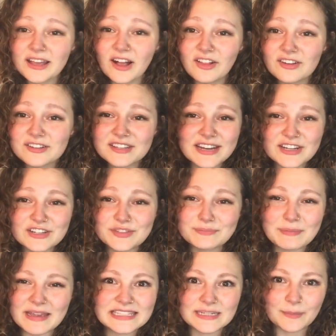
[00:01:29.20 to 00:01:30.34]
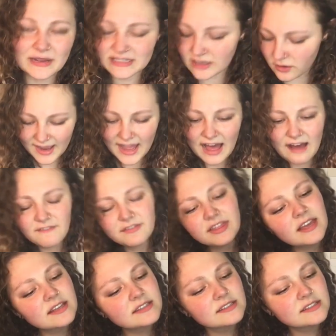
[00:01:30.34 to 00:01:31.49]
colors that I just mixed myself. I have
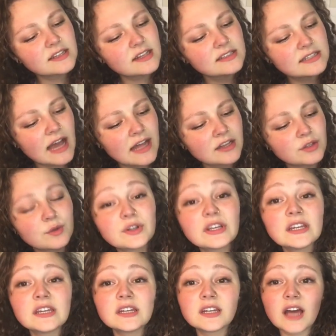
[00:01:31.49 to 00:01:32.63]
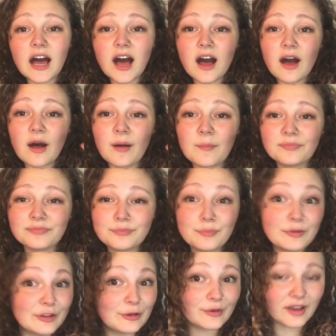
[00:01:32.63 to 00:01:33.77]
this diluted um,
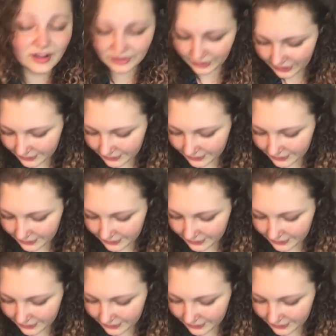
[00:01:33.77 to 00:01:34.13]
blue color.